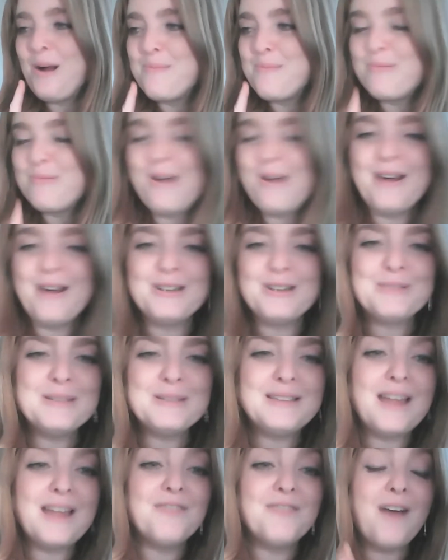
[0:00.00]
our prayers, we
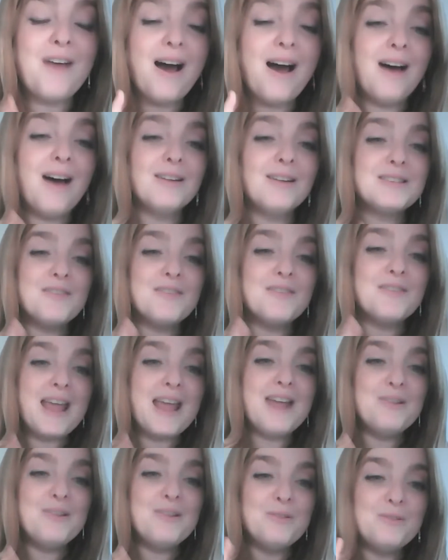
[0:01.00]
say, Va'al
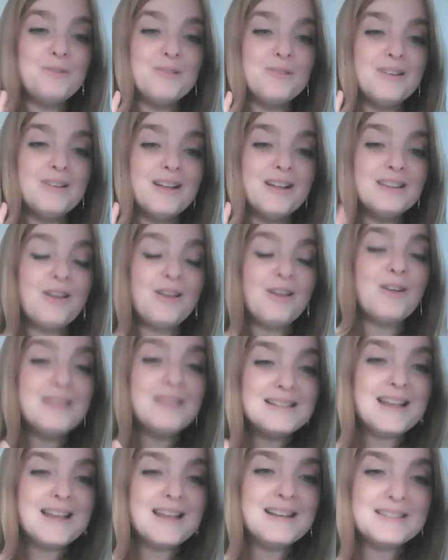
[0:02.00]
tevi'enu
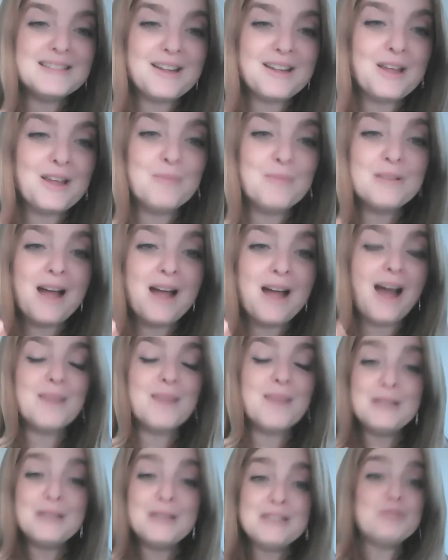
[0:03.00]
lowly nisayim,
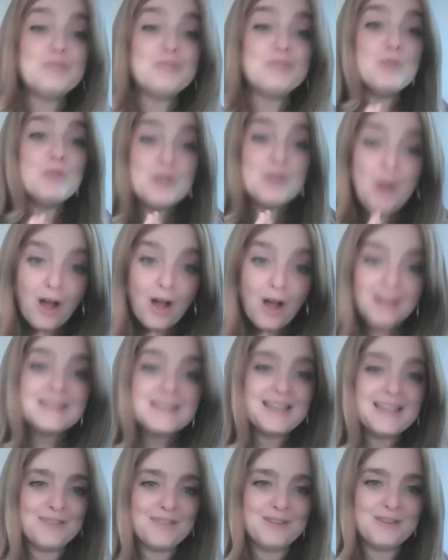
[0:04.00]
God, please do
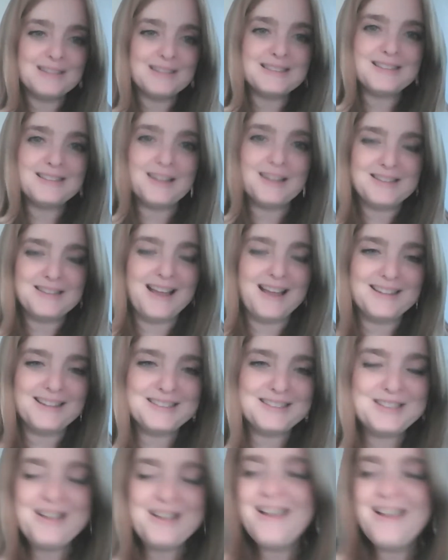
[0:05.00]
not give us a
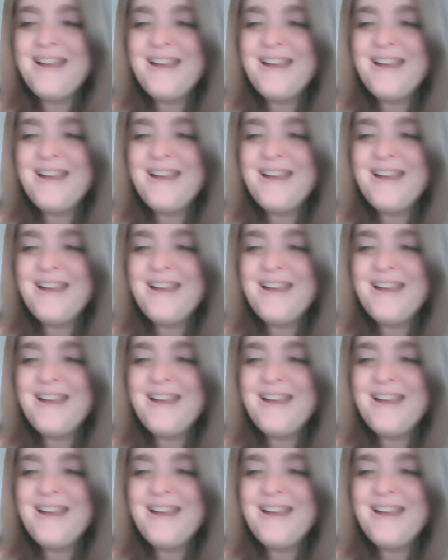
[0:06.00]
test.